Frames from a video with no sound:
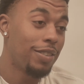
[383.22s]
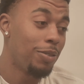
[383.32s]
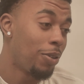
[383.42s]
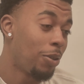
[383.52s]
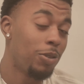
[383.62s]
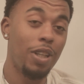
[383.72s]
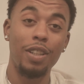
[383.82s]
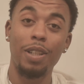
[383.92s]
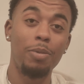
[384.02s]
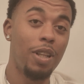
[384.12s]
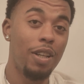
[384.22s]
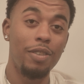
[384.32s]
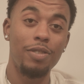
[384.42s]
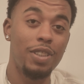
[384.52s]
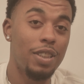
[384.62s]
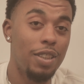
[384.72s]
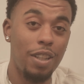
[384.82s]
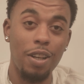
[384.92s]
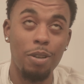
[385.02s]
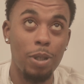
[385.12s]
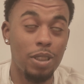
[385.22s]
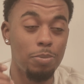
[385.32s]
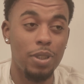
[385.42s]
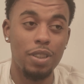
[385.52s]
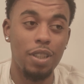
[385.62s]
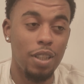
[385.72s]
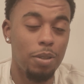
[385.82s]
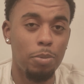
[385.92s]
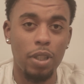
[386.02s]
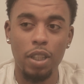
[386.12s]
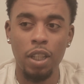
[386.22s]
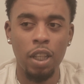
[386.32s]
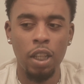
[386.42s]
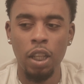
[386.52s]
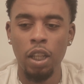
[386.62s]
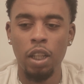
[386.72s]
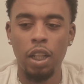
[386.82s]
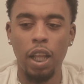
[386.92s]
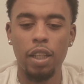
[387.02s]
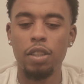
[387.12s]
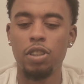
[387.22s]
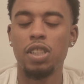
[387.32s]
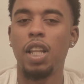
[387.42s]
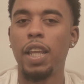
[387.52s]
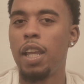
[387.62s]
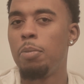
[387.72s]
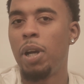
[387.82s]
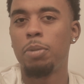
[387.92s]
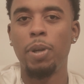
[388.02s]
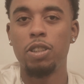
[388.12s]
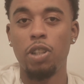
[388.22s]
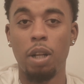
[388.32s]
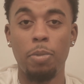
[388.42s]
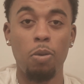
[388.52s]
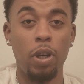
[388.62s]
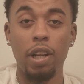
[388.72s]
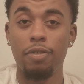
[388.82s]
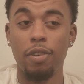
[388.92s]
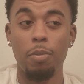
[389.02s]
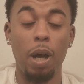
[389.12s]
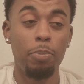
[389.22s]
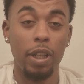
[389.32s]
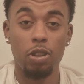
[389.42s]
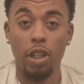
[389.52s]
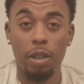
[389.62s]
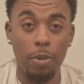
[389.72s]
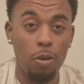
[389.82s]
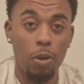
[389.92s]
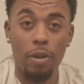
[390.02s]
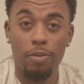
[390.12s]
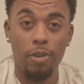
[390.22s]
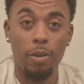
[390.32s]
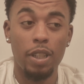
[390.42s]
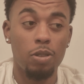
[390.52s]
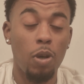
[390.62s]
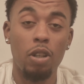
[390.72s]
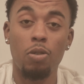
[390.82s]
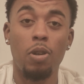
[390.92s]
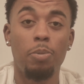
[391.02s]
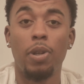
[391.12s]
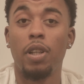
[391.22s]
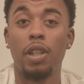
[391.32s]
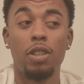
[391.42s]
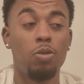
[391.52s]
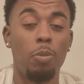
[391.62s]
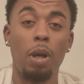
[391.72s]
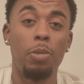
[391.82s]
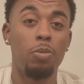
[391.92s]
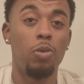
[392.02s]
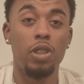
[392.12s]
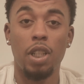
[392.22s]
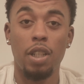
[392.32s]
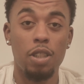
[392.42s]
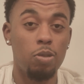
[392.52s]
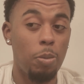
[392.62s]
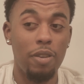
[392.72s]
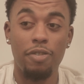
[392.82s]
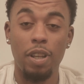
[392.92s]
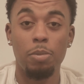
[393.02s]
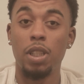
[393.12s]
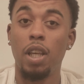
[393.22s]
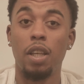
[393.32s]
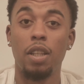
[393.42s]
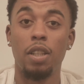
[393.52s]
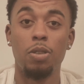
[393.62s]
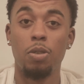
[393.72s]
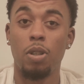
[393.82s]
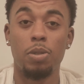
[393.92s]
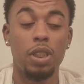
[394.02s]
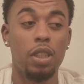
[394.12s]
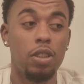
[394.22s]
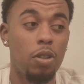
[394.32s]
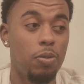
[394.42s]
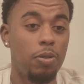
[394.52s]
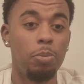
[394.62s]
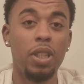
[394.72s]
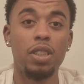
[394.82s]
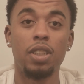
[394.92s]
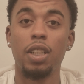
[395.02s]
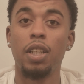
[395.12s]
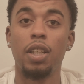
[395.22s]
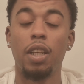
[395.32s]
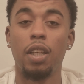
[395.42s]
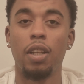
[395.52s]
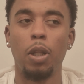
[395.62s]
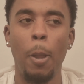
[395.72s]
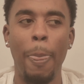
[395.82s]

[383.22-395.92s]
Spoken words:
you know, Doug and them love 63rd, rest in peace, Doug. But like, just like everybody patriotic about where they from, I'm patriotic about where I'm from. That's where I grew up at. That's where my memories at. That's where my family at. You know what I'm saying? So for me to sit here and,